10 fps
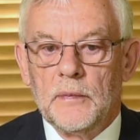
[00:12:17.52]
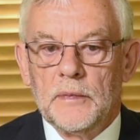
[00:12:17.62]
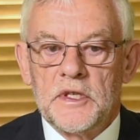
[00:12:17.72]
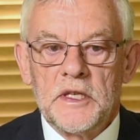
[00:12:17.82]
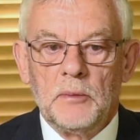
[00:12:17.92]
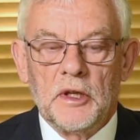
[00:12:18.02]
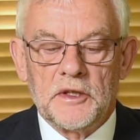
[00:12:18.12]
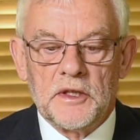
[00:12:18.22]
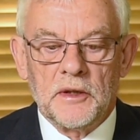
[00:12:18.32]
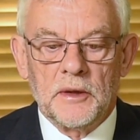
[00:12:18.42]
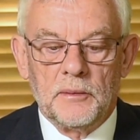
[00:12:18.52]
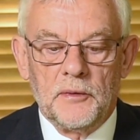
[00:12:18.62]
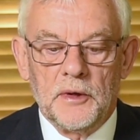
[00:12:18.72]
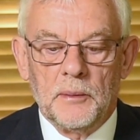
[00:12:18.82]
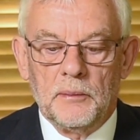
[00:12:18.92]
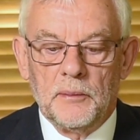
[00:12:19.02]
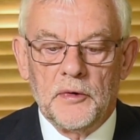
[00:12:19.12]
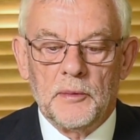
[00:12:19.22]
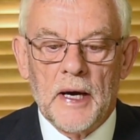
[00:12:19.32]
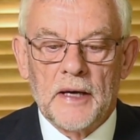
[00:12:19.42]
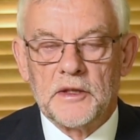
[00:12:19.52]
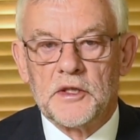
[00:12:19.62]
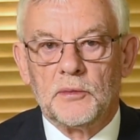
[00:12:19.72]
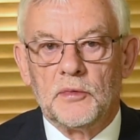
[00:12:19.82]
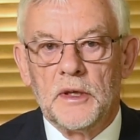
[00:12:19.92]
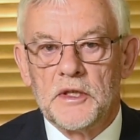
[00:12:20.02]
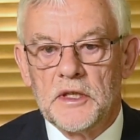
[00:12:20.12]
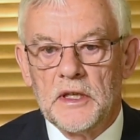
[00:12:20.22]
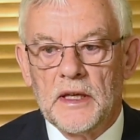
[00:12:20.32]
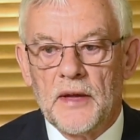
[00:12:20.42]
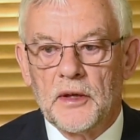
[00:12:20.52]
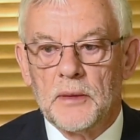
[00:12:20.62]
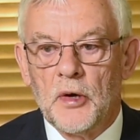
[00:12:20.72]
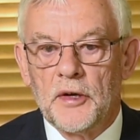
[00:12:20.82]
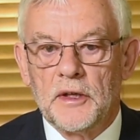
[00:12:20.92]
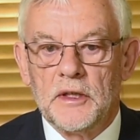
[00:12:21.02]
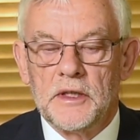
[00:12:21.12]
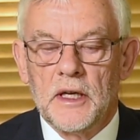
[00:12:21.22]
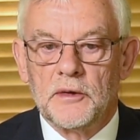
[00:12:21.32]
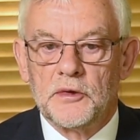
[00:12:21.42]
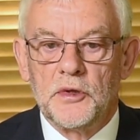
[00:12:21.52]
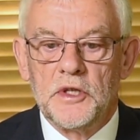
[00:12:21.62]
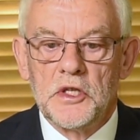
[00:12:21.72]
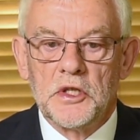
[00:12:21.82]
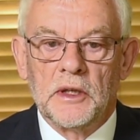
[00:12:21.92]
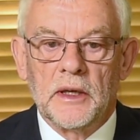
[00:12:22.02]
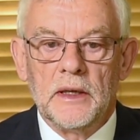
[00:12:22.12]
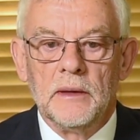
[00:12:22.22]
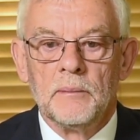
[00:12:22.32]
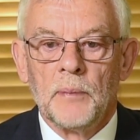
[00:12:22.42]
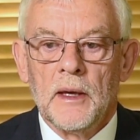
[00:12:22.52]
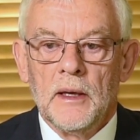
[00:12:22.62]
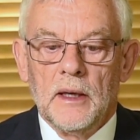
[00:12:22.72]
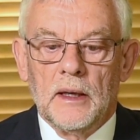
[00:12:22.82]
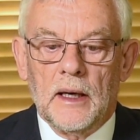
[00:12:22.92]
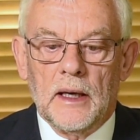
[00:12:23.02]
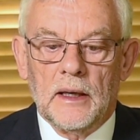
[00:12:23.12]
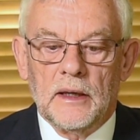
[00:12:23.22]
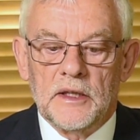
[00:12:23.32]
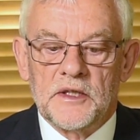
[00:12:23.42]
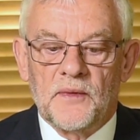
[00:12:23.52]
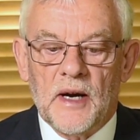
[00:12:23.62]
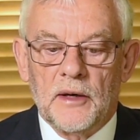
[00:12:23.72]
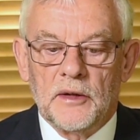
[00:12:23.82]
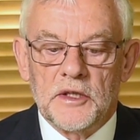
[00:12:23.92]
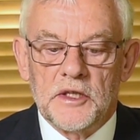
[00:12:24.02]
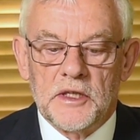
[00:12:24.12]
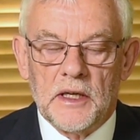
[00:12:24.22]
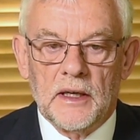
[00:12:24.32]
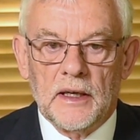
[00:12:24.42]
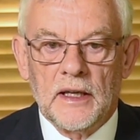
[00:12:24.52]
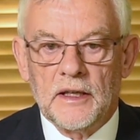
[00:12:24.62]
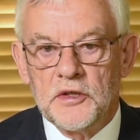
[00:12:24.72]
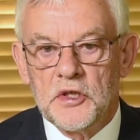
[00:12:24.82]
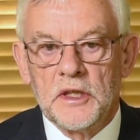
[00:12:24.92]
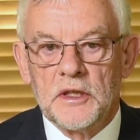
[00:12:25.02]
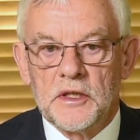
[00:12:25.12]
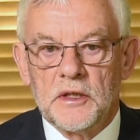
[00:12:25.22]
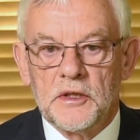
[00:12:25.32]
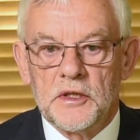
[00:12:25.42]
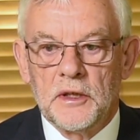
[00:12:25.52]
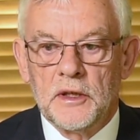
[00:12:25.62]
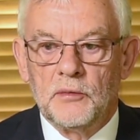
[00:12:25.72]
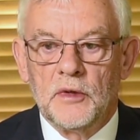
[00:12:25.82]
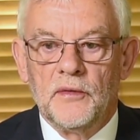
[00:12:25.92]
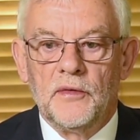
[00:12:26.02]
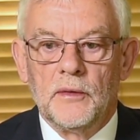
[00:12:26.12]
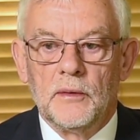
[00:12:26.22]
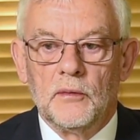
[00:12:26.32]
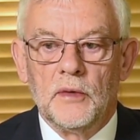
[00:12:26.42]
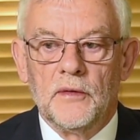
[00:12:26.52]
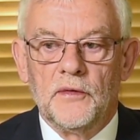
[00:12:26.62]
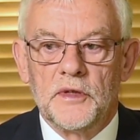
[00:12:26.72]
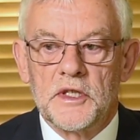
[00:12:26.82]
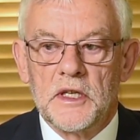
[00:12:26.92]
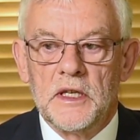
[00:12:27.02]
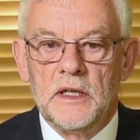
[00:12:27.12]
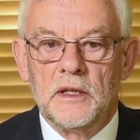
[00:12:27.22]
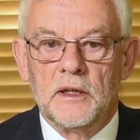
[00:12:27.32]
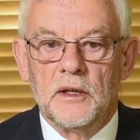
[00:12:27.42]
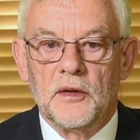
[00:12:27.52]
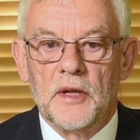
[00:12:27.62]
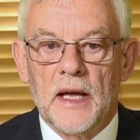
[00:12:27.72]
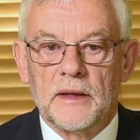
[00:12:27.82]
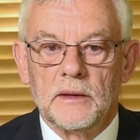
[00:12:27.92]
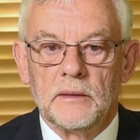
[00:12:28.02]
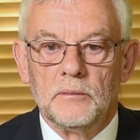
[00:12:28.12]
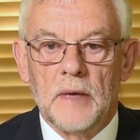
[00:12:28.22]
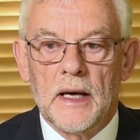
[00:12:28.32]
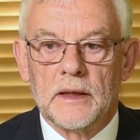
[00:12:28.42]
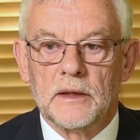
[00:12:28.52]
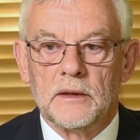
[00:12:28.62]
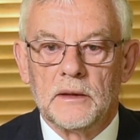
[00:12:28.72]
similar to the markets that we see in other commodities. Now, traditionally, as far as LNG is concerned, we've seen that market